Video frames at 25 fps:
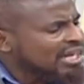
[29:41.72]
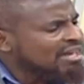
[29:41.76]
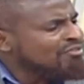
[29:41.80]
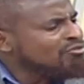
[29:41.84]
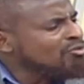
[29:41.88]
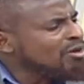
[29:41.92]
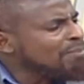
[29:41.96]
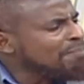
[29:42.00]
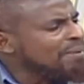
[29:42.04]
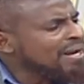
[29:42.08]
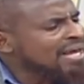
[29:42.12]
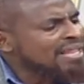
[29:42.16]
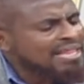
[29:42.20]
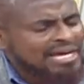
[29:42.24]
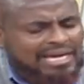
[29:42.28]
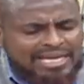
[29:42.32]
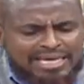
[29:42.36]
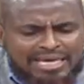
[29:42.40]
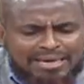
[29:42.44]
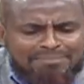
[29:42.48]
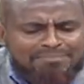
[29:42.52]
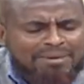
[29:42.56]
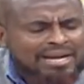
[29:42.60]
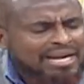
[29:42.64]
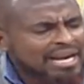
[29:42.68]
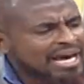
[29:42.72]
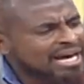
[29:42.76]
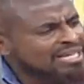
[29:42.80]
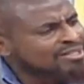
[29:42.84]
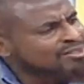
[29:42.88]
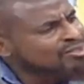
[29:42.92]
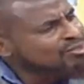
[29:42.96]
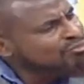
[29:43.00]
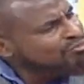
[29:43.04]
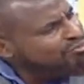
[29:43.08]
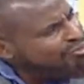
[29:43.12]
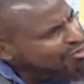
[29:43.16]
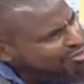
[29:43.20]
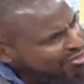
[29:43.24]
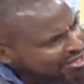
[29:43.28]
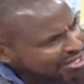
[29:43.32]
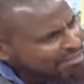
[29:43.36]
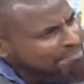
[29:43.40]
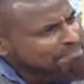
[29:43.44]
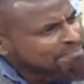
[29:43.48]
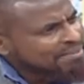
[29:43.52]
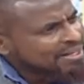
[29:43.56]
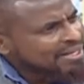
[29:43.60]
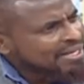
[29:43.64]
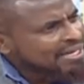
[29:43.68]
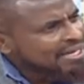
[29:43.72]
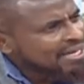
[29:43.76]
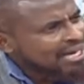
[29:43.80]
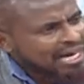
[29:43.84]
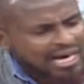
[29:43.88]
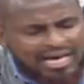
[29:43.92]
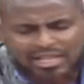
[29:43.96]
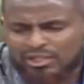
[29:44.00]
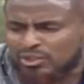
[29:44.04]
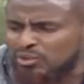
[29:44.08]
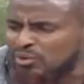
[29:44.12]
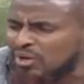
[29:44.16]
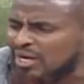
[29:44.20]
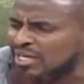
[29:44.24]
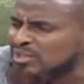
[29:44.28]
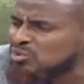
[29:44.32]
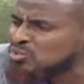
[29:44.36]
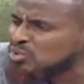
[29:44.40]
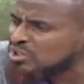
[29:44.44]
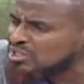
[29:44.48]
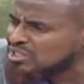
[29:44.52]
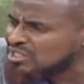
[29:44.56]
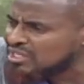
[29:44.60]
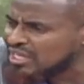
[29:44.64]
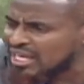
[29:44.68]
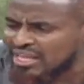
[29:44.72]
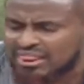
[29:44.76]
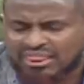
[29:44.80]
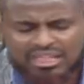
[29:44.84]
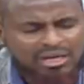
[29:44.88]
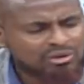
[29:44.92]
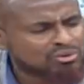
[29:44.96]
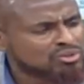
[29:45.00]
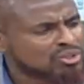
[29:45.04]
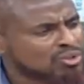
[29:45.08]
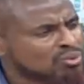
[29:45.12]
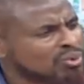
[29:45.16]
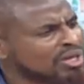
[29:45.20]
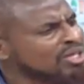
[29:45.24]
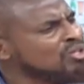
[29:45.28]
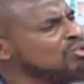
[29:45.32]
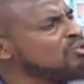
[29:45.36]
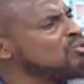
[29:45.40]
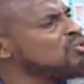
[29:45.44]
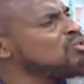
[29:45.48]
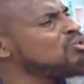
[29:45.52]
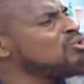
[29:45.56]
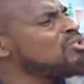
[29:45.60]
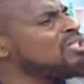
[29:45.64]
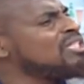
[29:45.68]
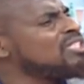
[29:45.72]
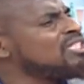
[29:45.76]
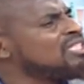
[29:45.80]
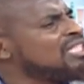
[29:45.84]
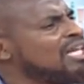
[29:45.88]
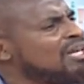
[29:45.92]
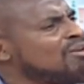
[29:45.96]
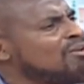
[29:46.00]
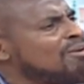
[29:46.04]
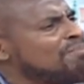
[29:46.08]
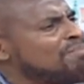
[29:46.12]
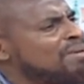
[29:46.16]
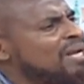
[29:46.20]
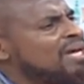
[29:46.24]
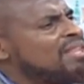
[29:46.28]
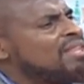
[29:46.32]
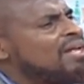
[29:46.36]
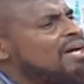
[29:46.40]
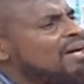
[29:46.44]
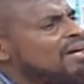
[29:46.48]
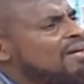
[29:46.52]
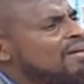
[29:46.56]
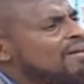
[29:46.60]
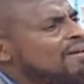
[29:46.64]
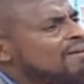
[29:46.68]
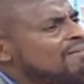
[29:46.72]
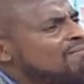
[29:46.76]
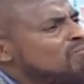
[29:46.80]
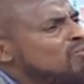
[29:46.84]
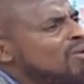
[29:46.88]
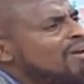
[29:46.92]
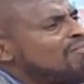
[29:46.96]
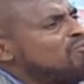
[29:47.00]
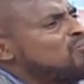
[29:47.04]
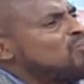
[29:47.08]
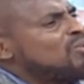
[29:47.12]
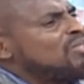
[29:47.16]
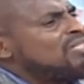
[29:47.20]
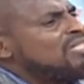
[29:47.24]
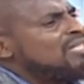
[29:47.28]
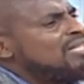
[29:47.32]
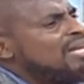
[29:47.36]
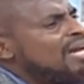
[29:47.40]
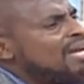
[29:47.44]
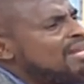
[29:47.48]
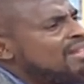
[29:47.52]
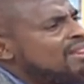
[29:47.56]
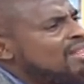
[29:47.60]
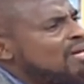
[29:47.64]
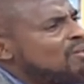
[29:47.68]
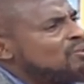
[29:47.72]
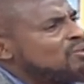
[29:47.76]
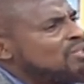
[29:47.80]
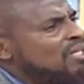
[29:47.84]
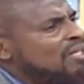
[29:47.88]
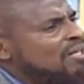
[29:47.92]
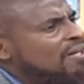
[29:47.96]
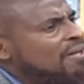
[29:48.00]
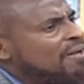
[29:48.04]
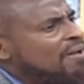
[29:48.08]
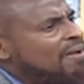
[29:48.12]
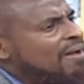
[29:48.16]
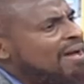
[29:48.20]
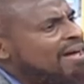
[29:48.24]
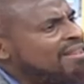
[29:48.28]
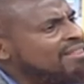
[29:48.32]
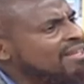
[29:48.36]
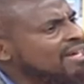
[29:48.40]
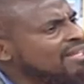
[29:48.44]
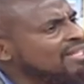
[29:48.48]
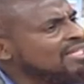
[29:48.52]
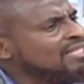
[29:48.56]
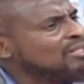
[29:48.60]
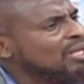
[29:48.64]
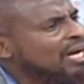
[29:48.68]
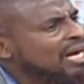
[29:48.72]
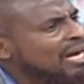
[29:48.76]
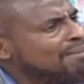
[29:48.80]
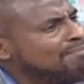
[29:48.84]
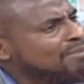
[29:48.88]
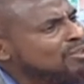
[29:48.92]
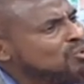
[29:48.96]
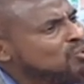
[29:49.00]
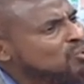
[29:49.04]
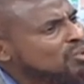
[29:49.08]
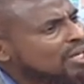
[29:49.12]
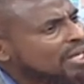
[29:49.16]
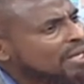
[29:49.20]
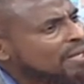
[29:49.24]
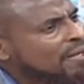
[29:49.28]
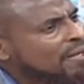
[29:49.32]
If your brother came and asked for them and you had 29,000, why don't you just tell your brother you have 29,000 and the others are coming today?